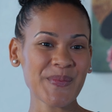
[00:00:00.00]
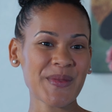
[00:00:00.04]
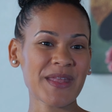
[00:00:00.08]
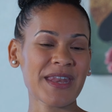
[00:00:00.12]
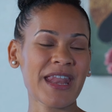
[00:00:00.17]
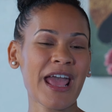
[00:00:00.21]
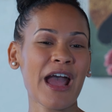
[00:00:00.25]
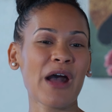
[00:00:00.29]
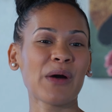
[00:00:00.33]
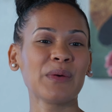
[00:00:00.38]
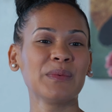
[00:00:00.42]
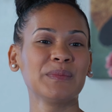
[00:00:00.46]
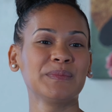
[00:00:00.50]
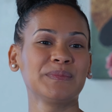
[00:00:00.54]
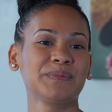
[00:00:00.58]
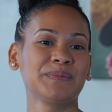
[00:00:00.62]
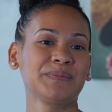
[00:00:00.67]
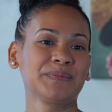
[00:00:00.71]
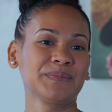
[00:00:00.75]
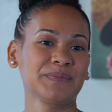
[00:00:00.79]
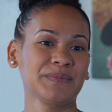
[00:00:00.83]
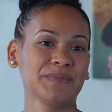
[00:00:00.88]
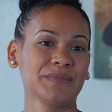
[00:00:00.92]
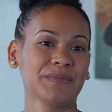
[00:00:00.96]
Now,
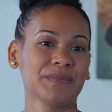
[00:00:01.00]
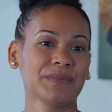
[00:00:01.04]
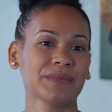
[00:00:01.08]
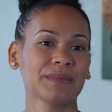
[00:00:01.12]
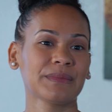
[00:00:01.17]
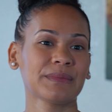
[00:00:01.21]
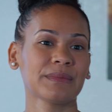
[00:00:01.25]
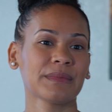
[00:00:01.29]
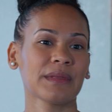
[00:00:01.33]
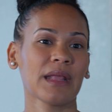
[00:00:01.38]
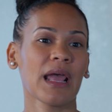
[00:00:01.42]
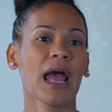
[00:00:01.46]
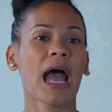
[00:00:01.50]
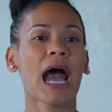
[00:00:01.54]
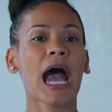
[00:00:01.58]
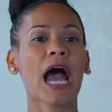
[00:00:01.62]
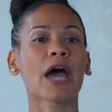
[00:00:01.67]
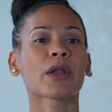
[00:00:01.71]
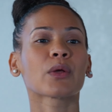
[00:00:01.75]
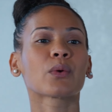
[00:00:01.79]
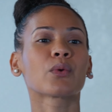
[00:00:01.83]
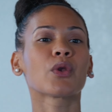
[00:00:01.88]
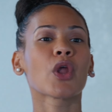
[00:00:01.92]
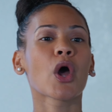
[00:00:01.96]

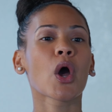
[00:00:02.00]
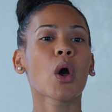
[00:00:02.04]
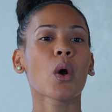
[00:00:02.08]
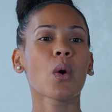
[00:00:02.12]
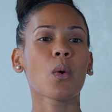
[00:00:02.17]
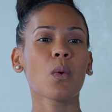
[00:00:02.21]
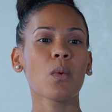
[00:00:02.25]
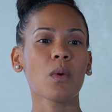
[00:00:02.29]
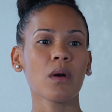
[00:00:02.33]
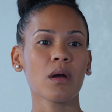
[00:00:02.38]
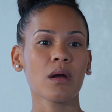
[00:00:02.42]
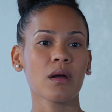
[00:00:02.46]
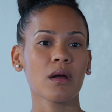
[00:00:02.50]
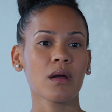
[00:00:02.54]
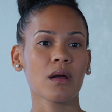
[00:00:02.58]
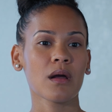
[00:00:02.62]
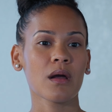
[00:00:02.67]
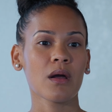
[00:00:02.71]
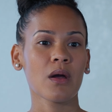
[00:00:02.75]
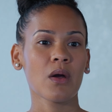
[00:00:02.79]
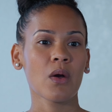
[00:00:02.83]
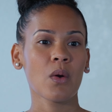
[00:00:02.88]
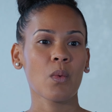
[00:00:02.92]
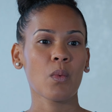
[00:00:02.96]
I don't know
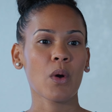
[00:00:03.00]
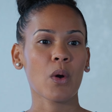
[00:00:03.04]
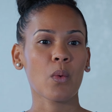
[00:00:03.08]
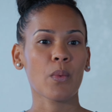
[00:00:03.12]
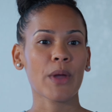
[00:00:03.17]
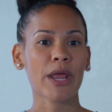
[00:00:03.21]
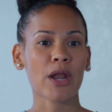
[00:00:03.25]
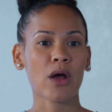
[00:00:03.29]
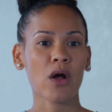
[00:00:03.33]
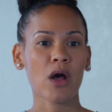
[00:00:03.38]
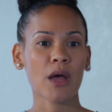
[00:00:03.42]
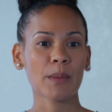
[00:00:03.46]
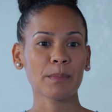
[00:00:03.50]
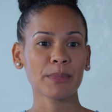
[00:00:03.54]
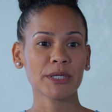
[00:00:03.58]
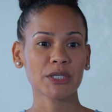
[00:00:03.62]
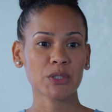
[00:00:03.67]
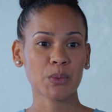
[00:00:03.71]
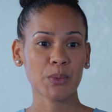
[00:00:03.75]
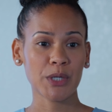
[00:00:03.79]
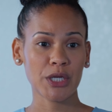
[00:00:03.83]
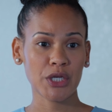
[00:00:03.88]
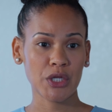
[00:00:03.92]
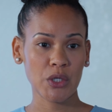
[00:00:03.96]
what went on
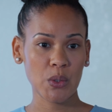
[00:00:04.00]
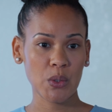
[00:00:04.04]
between